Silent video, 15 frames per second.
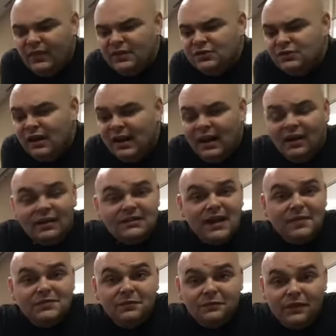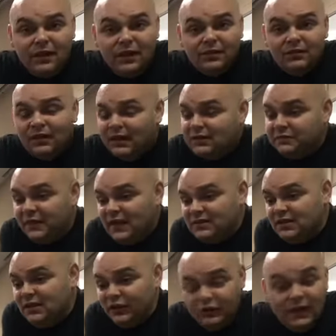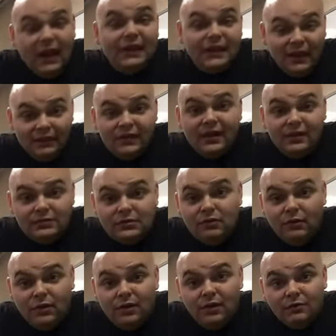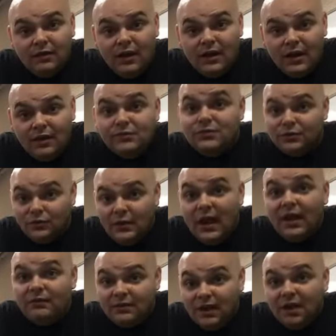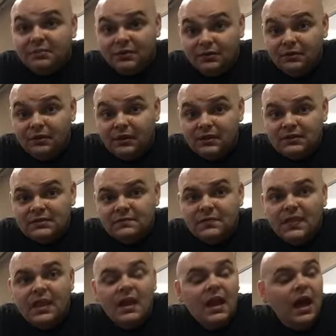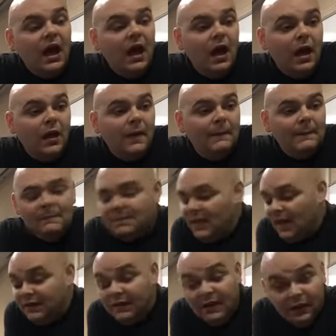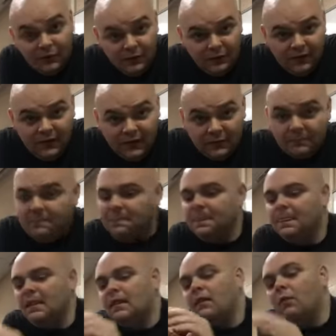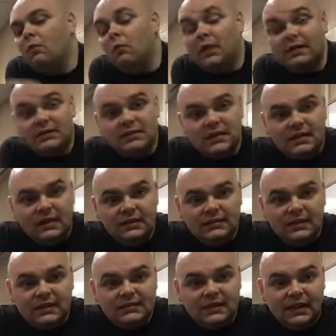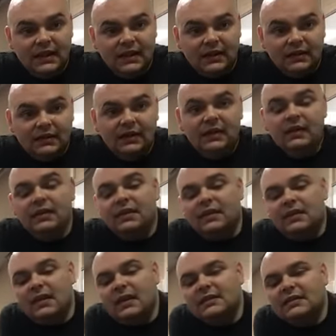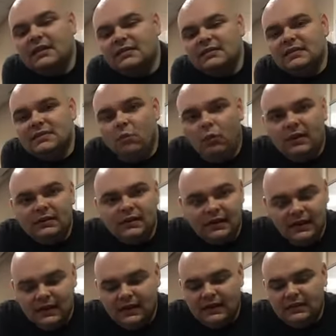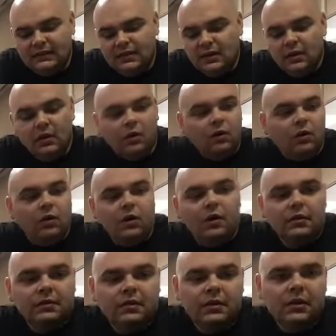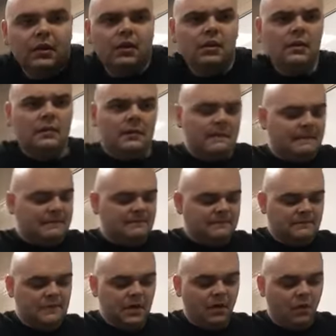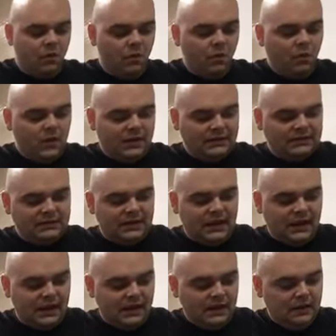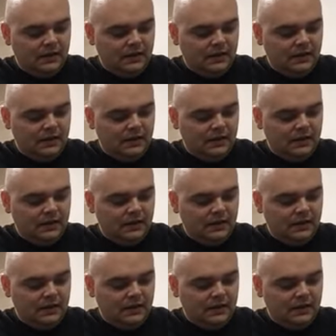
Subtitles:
Try it out. Let's have some fun. Let's face it, you got nothing else going on right now, so you have time to do this. Another thing, when does the contest end? The contest is going to end on Wednesday,